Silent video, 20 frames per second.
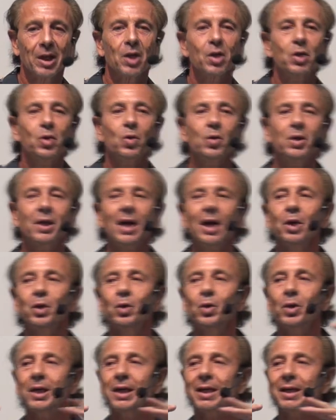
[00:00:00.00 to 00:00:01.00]
So you got to
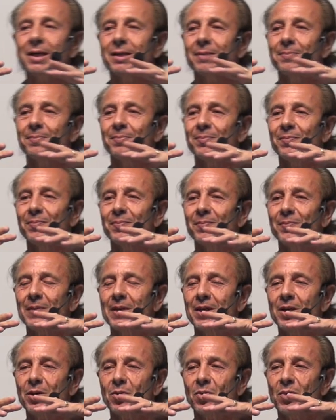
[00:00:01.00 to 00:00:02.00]
look at.
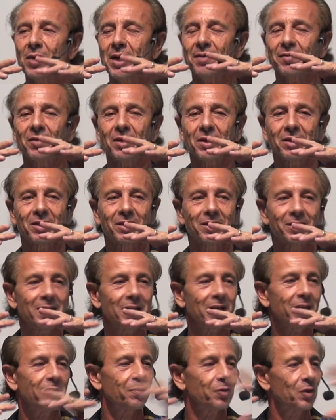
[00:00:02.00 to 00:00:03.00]
Here we have the
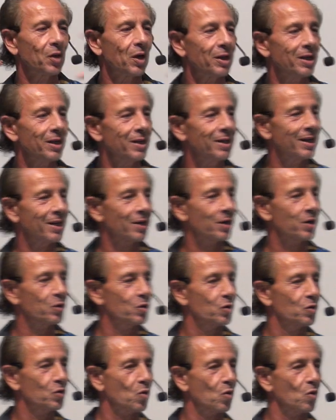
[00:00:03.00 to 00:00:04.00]
city of London that
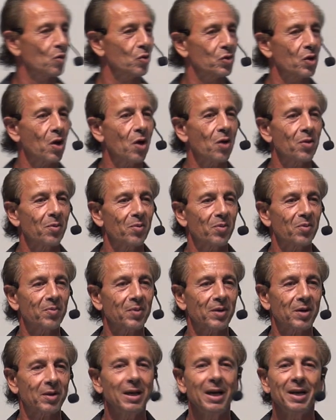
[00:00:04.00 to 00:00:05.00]
controls all the,
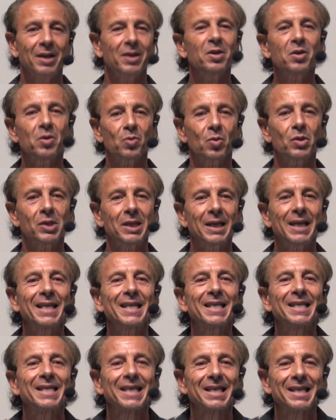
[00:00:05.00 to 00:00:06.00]
in other words, it
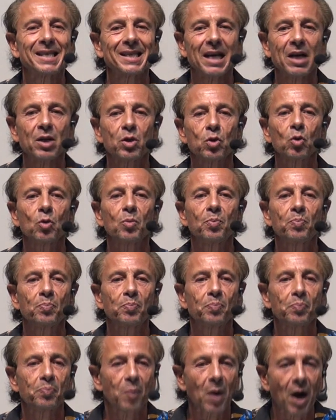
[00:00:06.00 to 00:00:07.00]
is the central
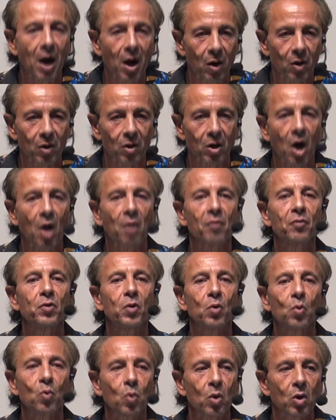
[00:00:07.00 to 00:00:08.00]
part of the
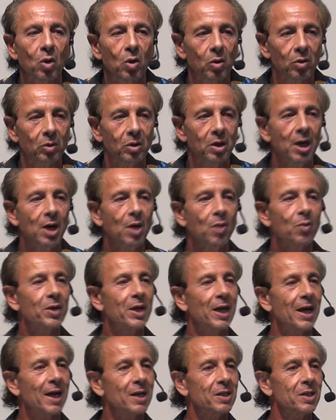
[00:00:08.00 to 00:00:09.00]
world where
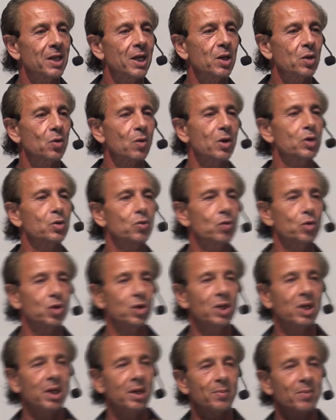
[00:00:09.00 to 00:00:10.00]
the Antichrist
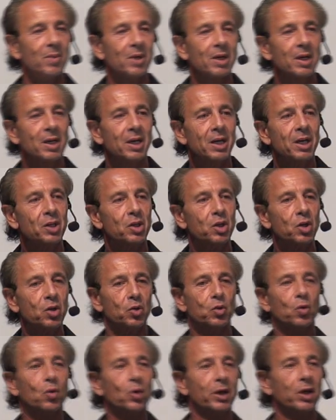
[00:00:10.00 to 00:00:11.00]
regime is
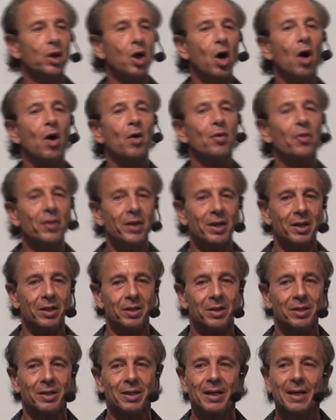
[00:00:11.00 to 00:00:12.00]
controlling all
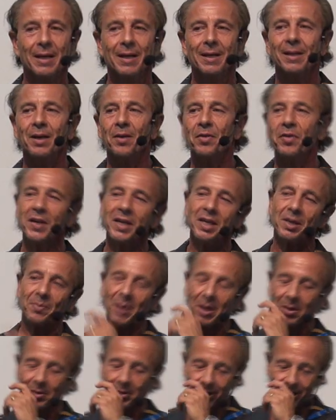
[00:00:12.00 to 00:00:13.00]
things. Now think
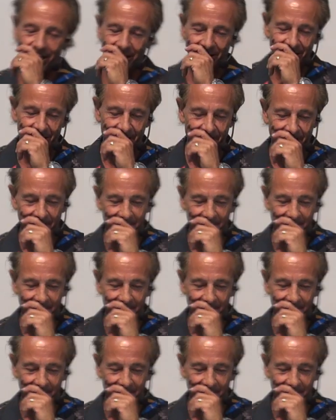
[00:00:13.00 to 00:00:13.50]
about this.